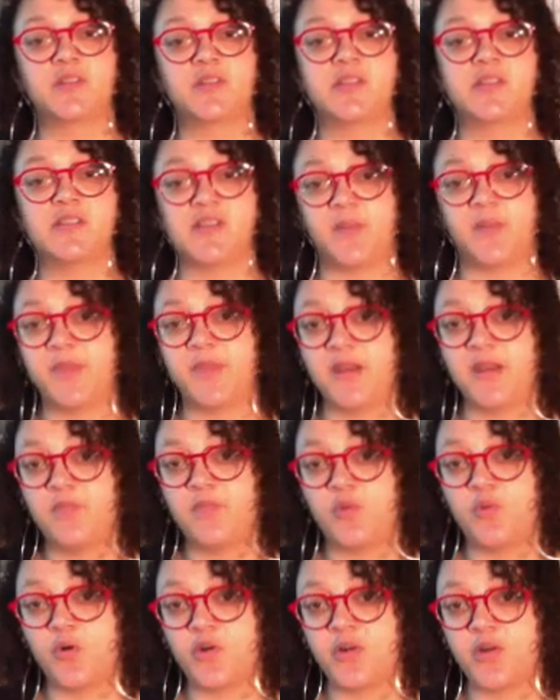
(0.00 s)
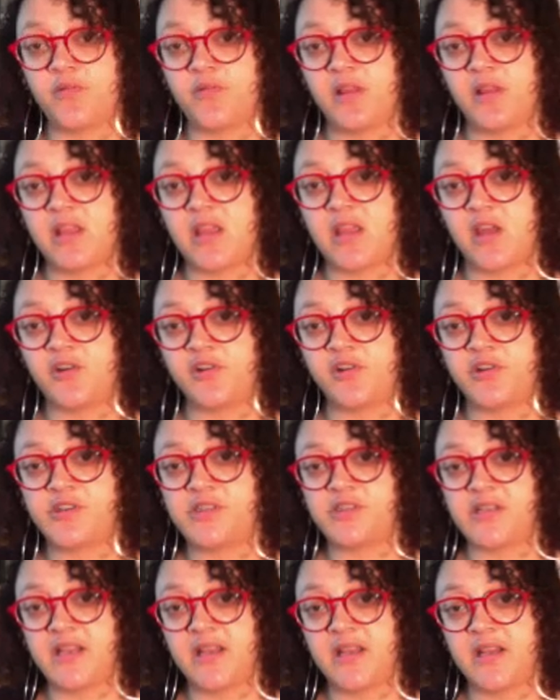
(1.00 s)
See, something important to really
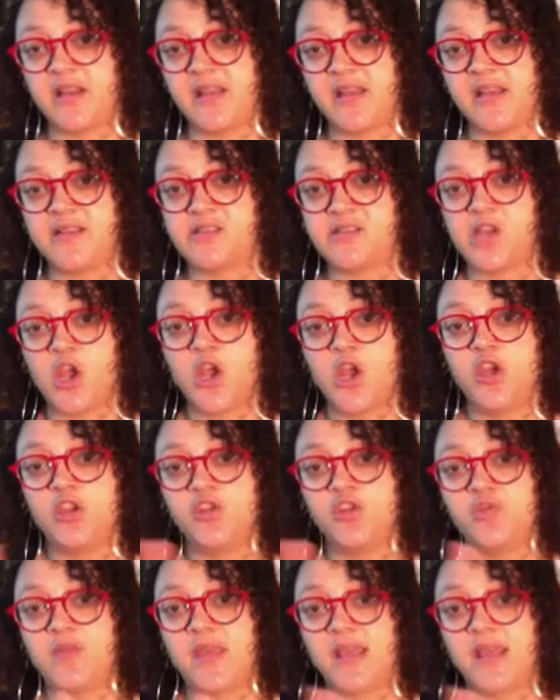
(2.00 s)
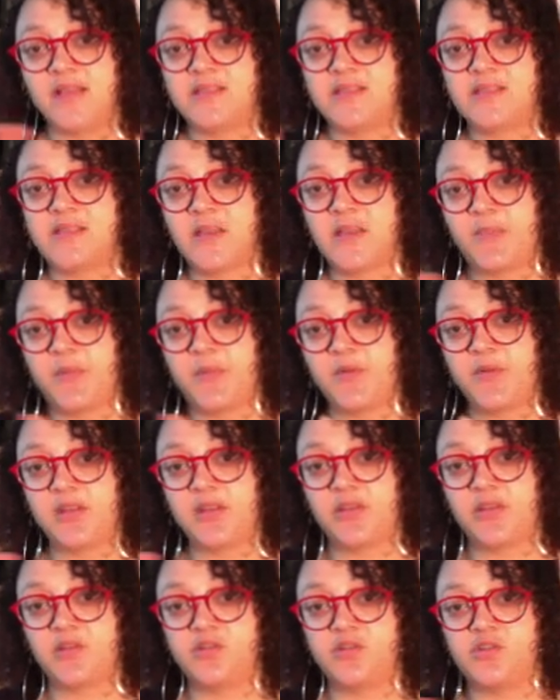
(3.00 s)
understand is you can't
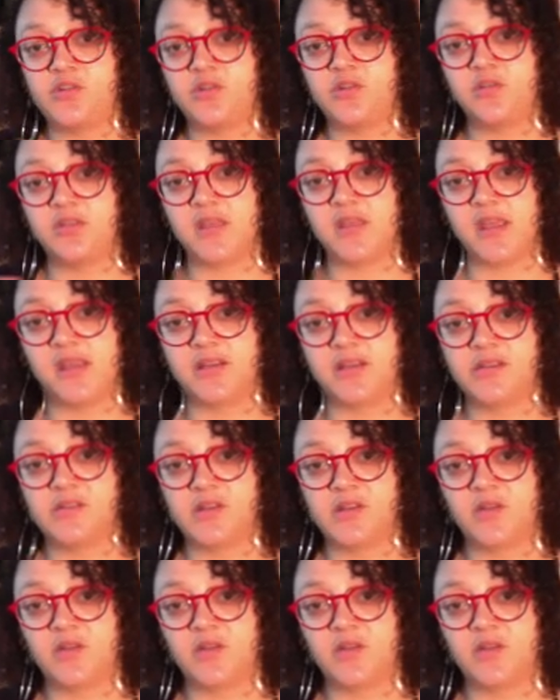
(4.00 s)
separate those two things,